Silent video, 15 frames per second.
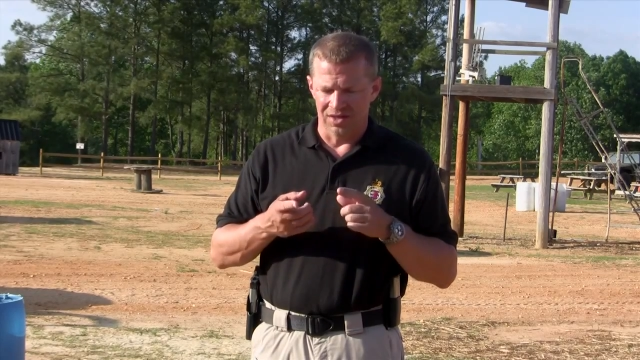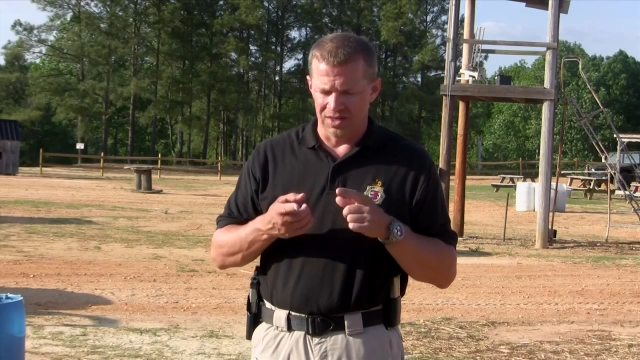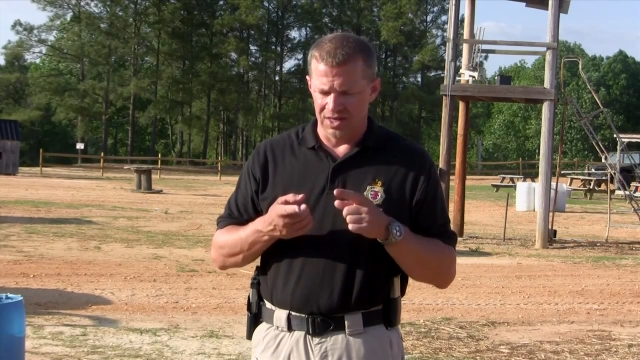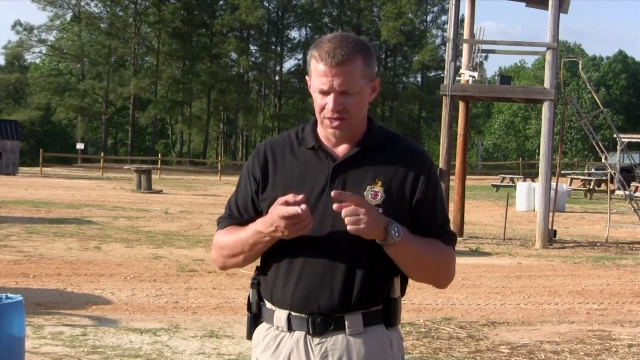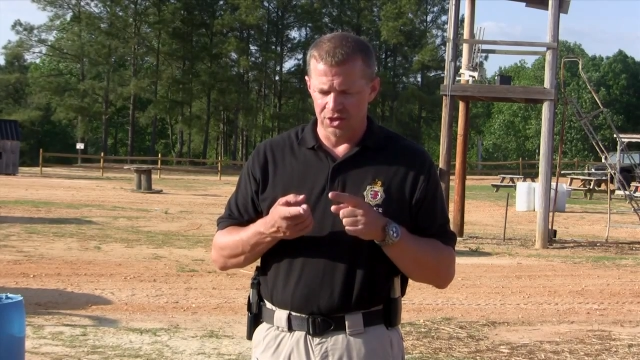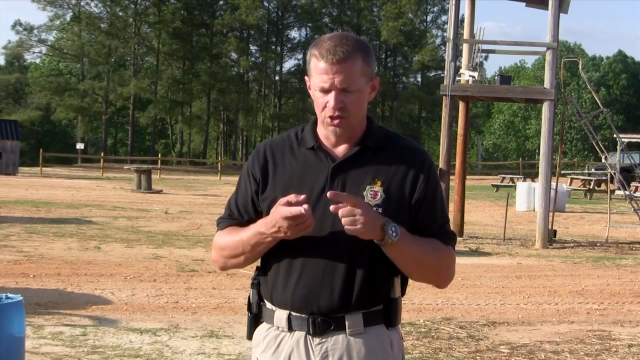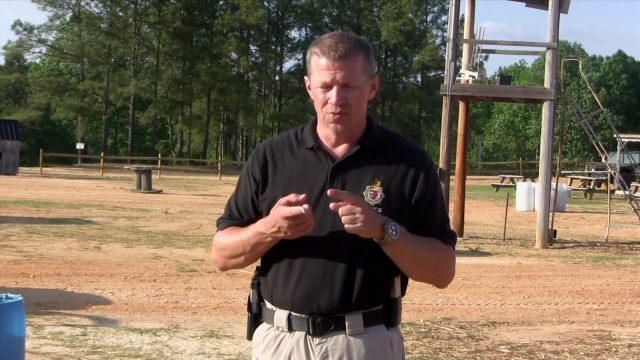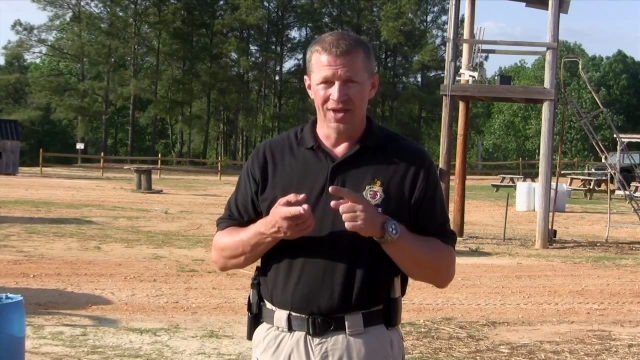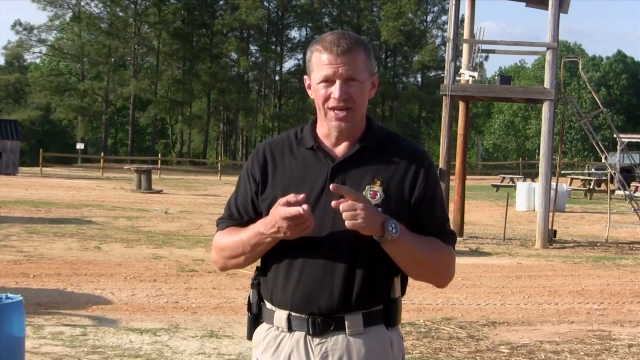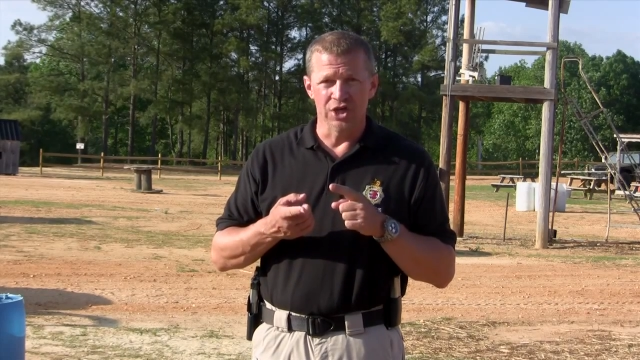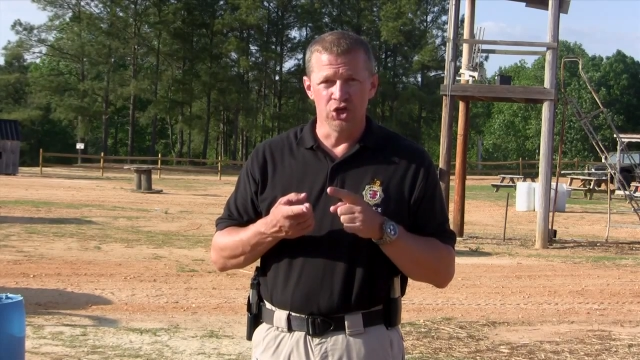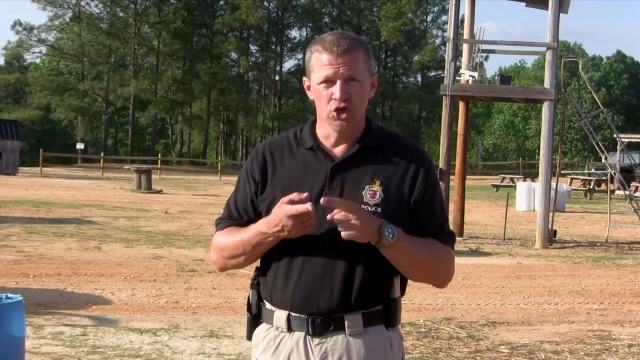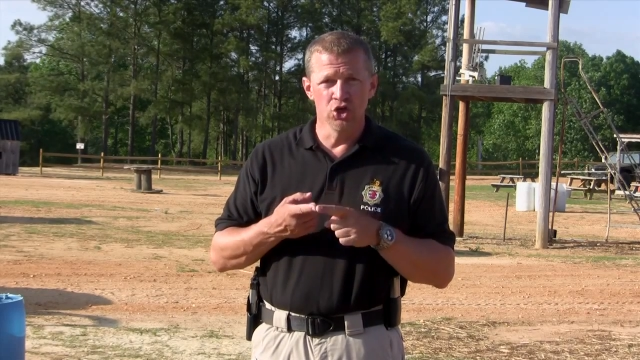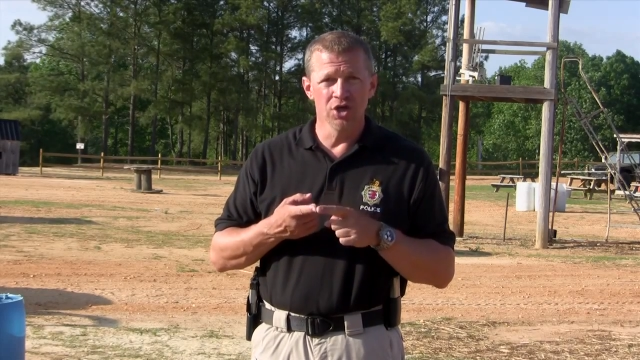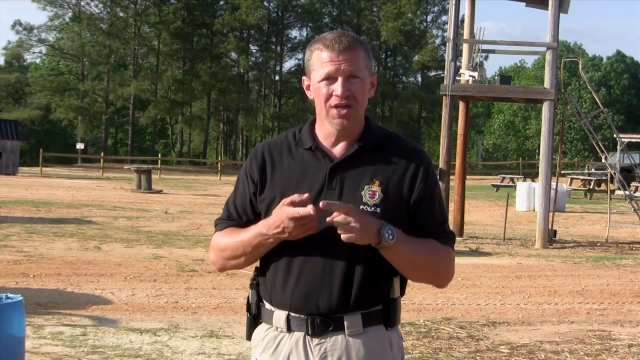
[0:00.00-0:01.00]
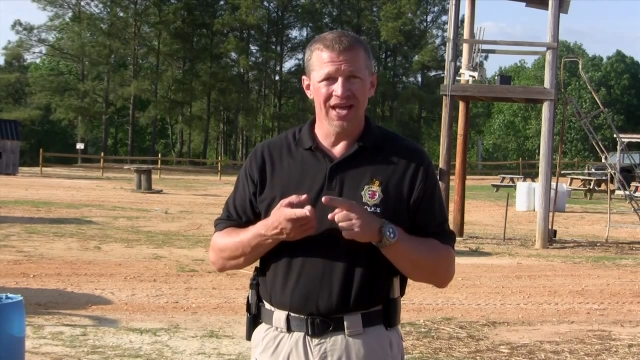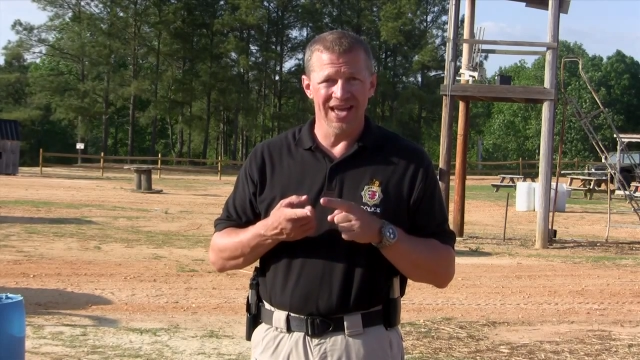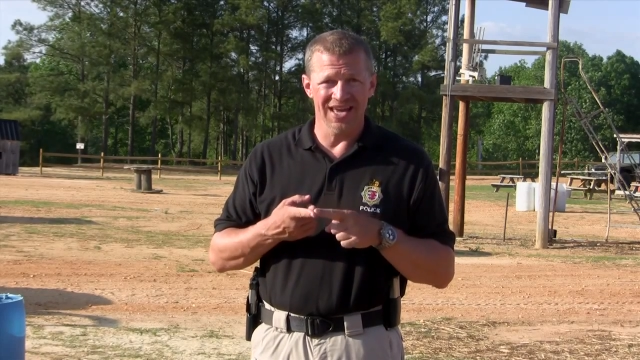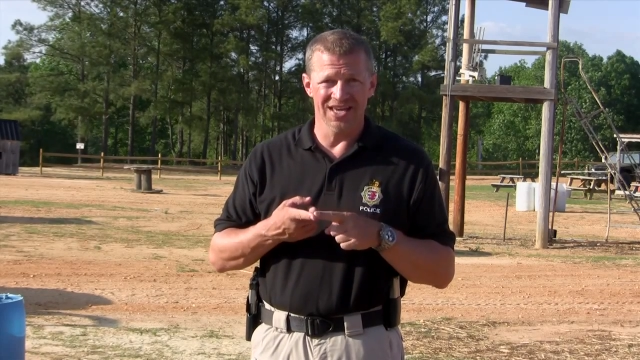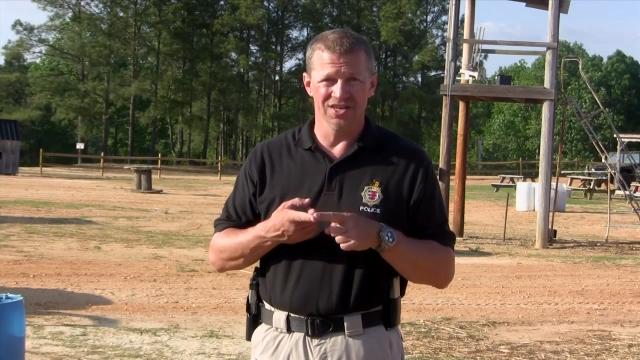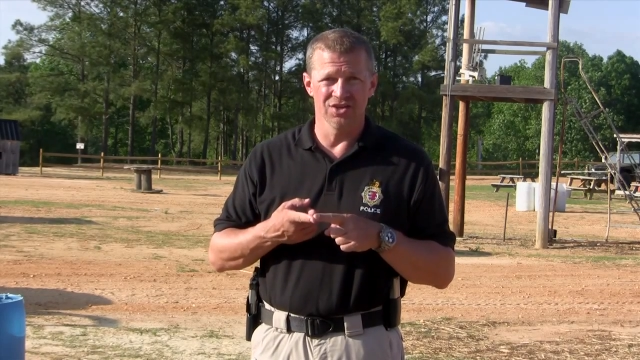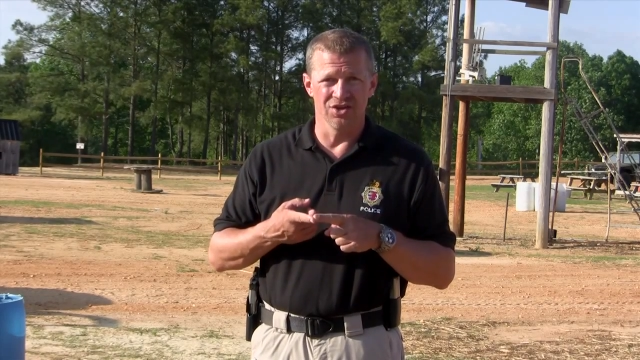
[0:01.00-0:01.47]
Get you a good
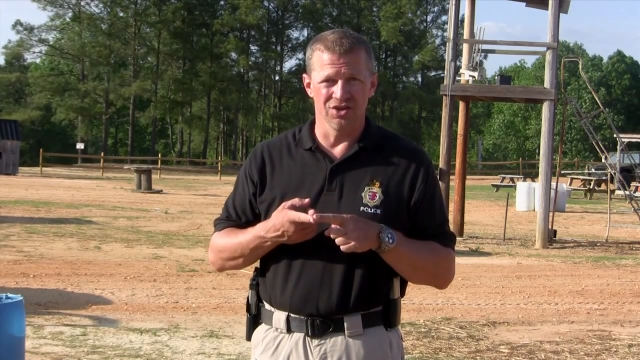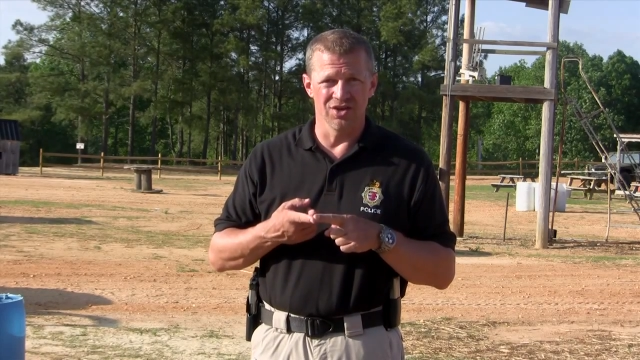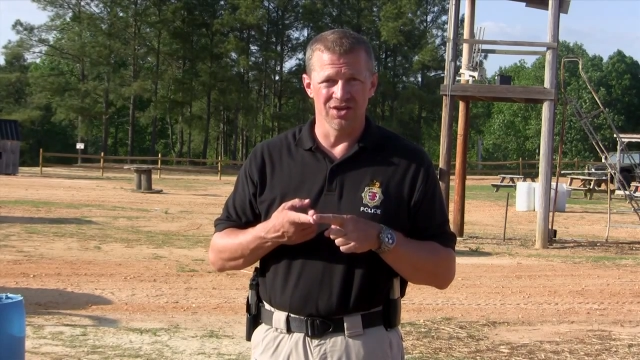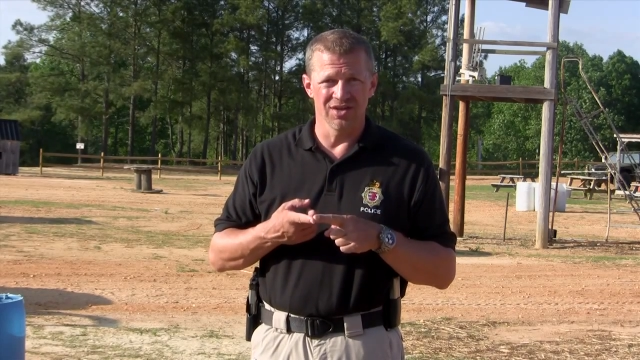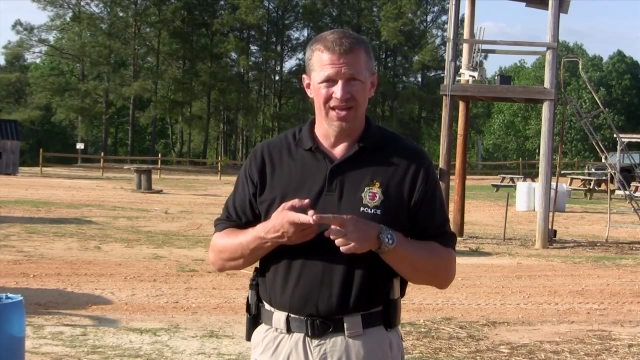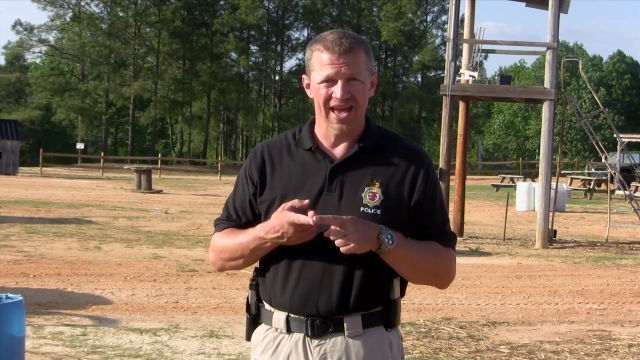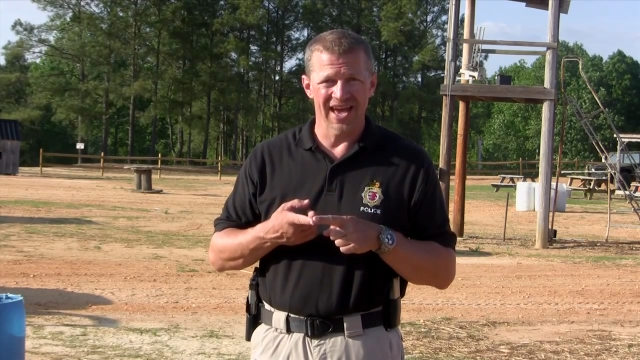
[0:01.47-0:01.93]
handgun